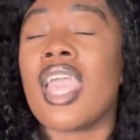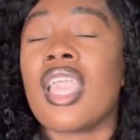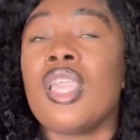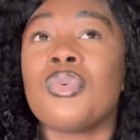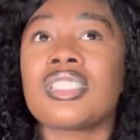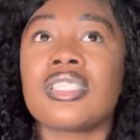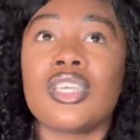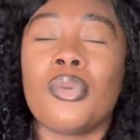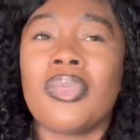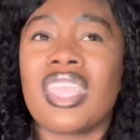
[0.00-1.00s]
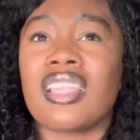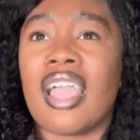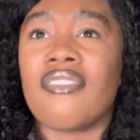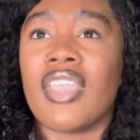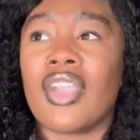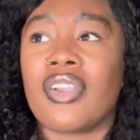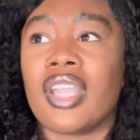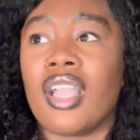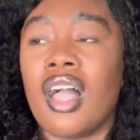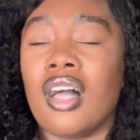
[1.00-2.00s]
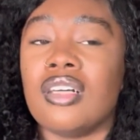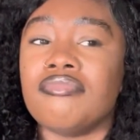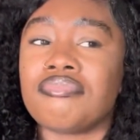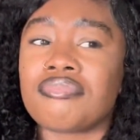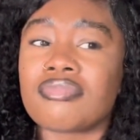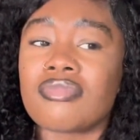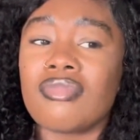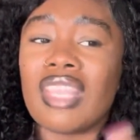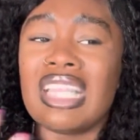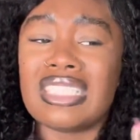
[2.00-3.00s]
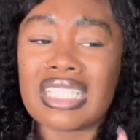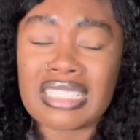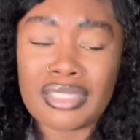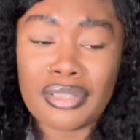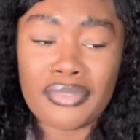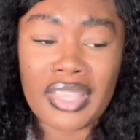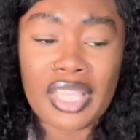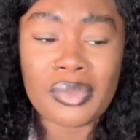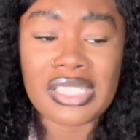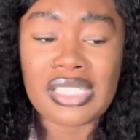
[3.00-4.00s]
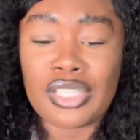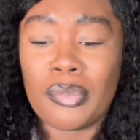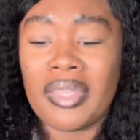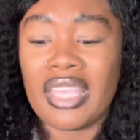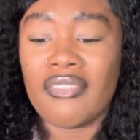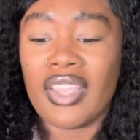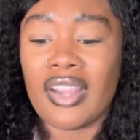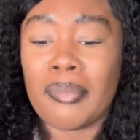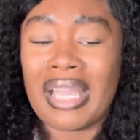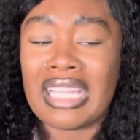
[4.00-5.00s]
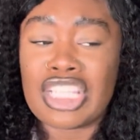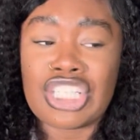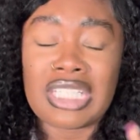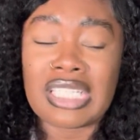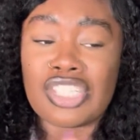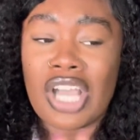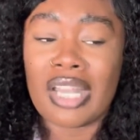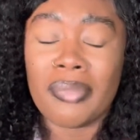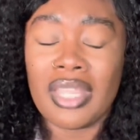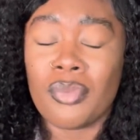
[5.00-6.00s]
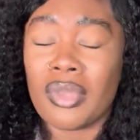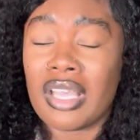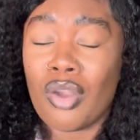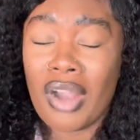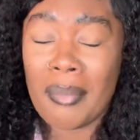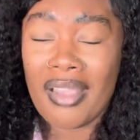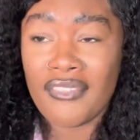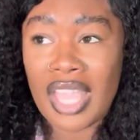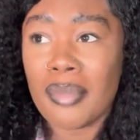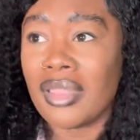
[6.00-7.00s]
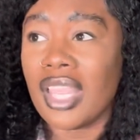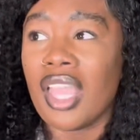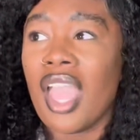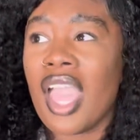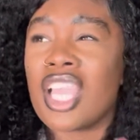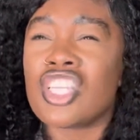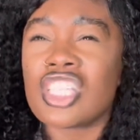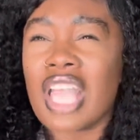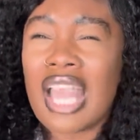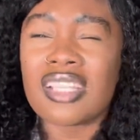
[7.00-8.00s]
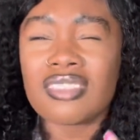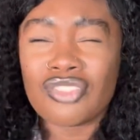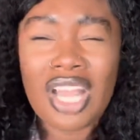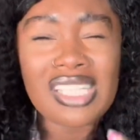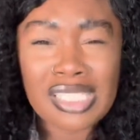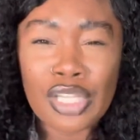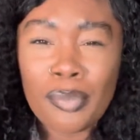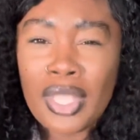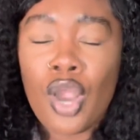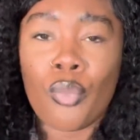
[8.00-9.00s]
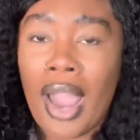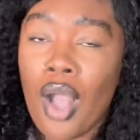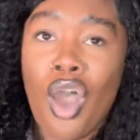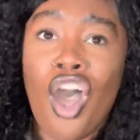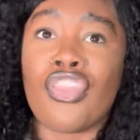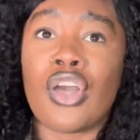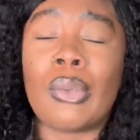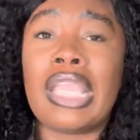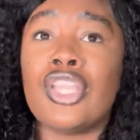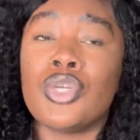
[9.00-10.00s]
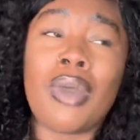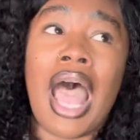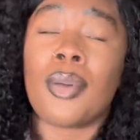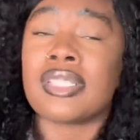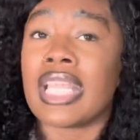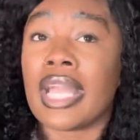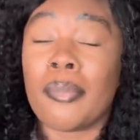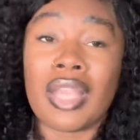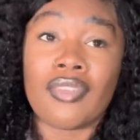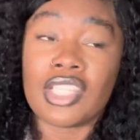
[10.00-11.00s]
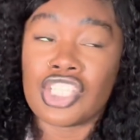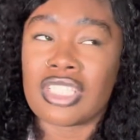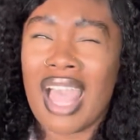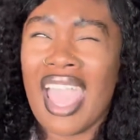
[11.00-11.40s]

He was still being like very vindictive, and he was still being very malicious and trying to be around my family and just kind of trying to still be around, although he knew I was in committed relations.